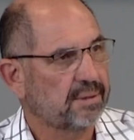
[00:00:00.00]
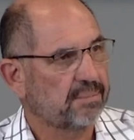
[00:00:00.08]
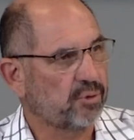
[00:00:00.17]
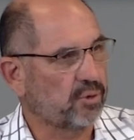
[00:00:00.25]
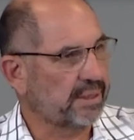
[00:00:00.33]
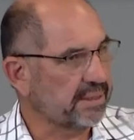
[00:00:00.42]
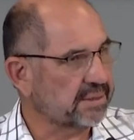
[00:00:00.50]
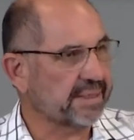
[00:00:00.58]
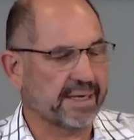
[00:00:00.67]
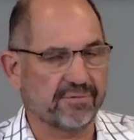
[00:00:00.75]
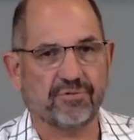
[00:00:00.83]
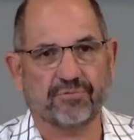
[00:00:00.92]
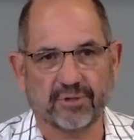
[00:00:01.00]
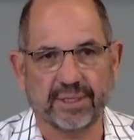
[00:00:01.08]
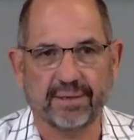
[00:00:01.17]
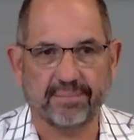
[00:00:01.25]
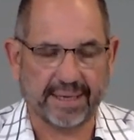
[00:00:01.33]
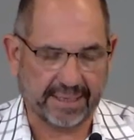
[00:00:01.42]
Paul is thankful for
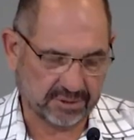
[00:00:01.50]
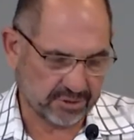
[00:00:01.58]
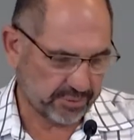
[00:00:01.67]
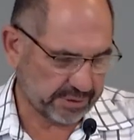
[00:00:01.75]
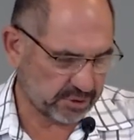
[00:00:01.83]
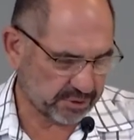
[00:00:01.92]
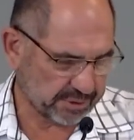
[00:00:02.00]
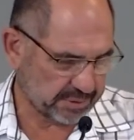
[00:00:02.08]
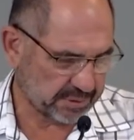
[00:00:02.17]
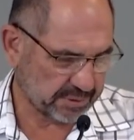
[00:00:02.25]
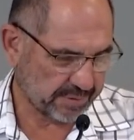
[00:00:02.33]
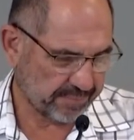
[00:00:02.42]
them as Christians.